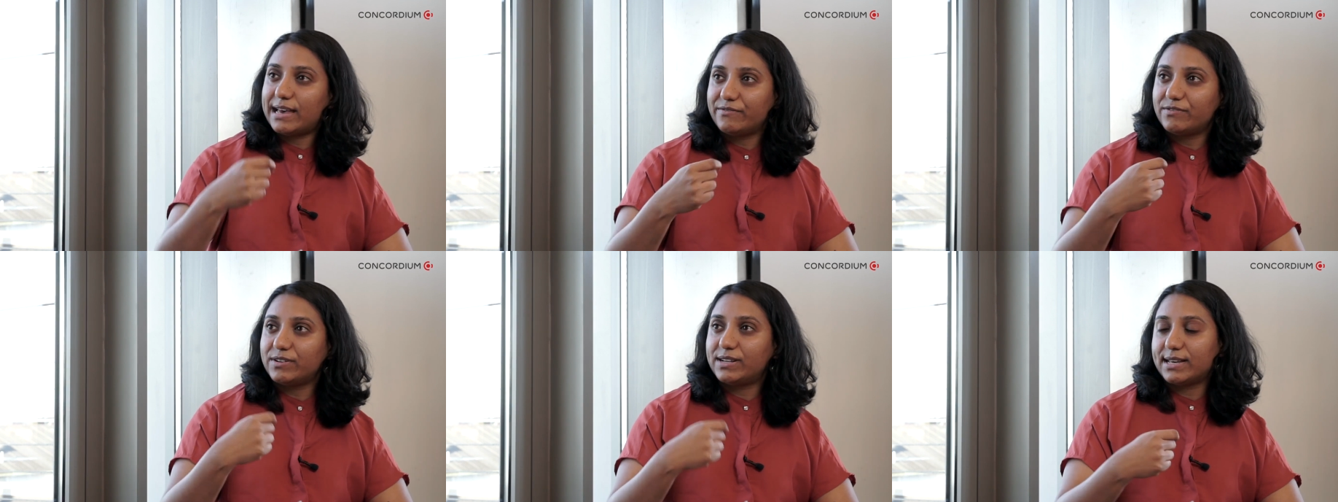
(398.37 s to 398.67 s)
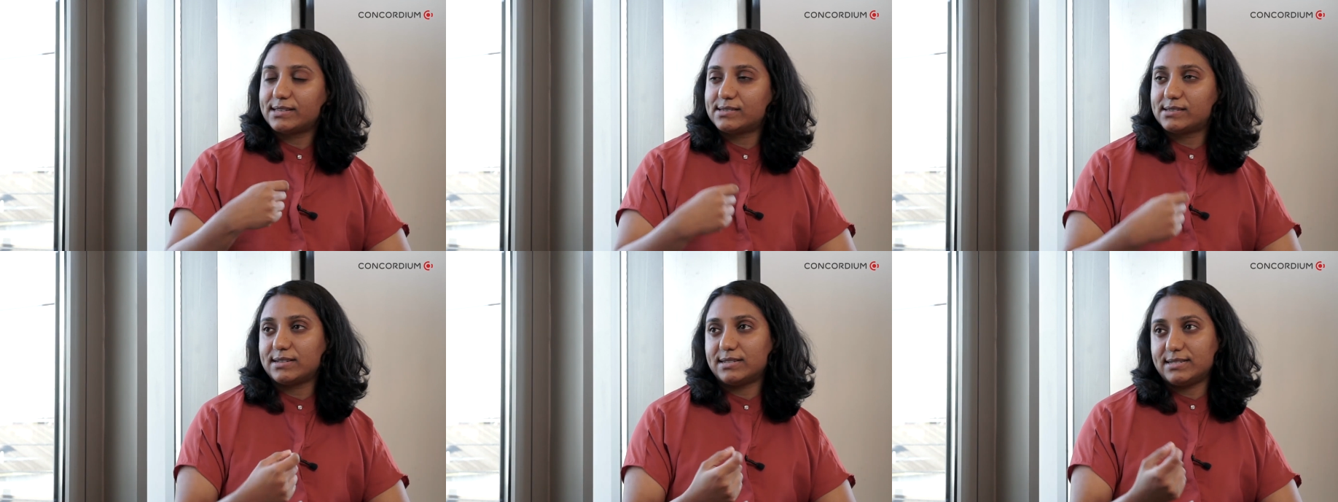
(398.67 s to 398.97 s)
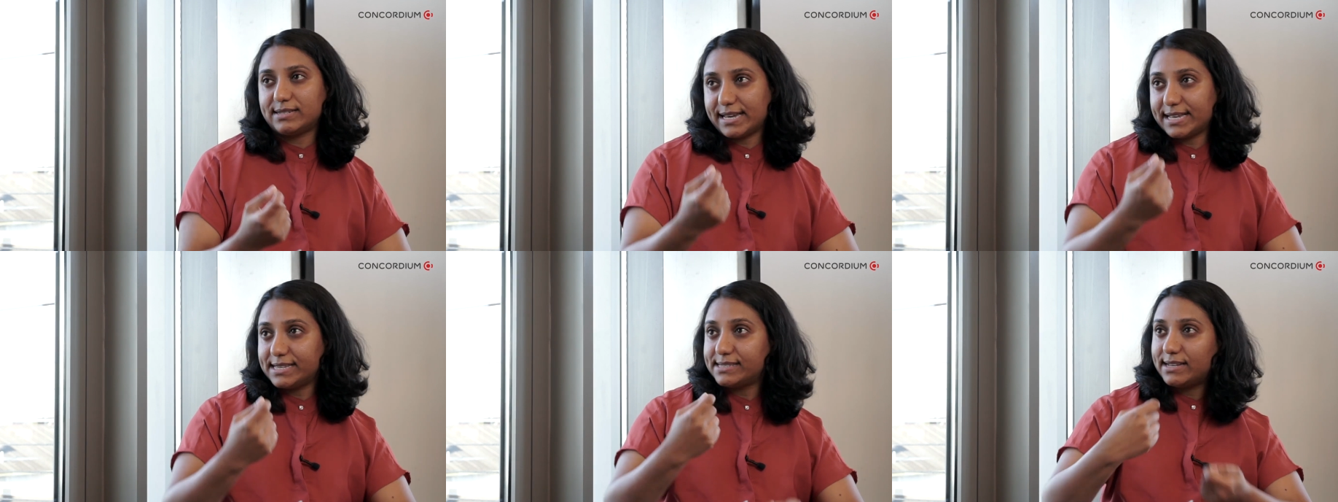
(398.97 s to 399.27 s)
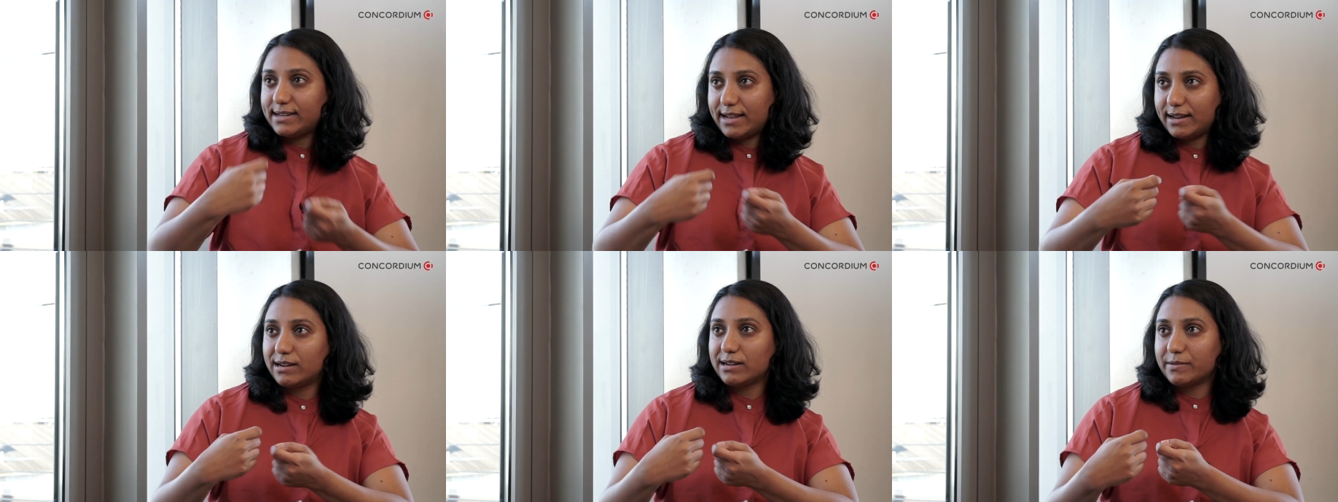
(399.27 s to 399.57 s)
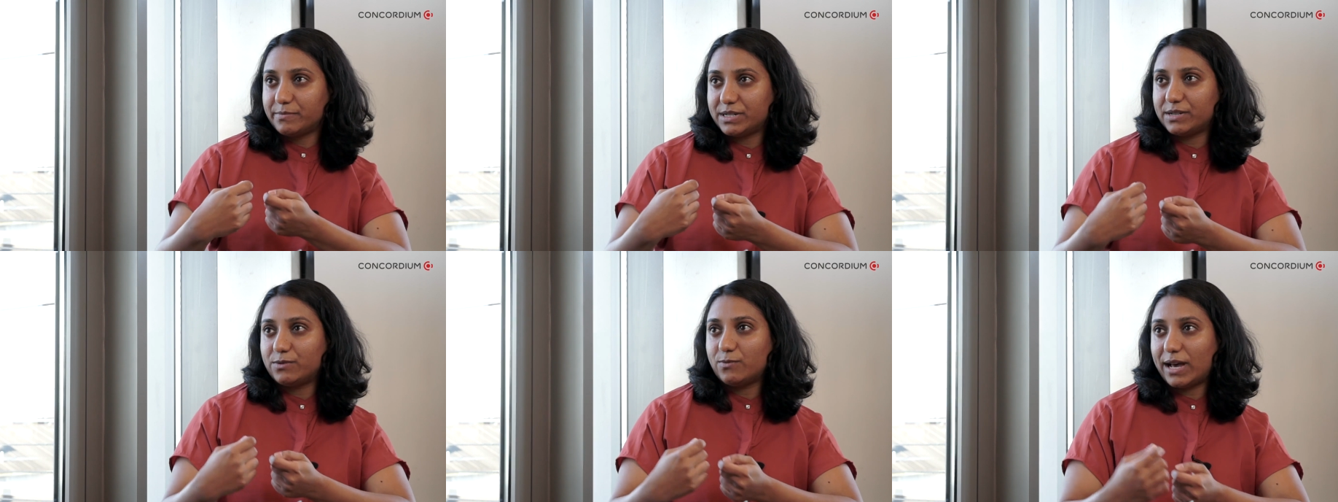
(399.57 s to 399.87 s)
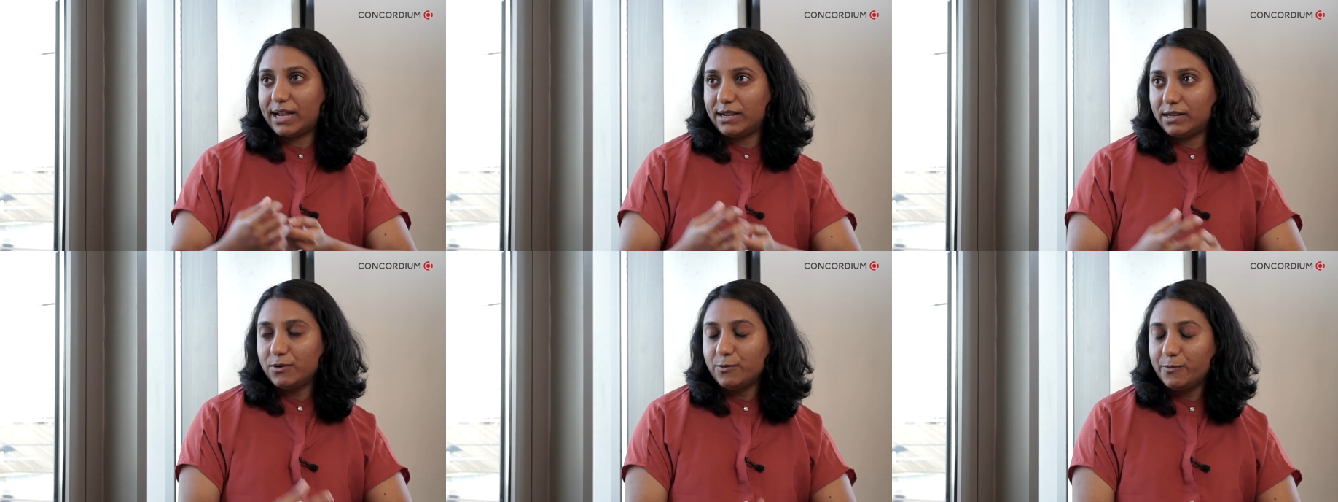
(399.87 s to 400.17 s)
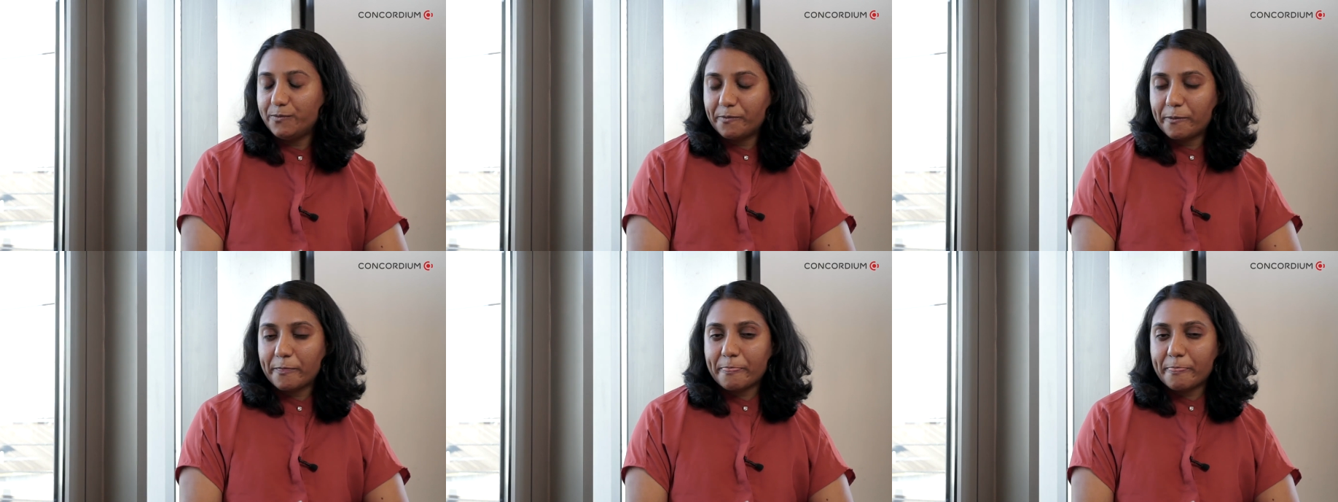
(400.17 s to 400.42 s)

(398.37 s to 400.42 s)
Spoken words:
ciphertext contains an encrypted value.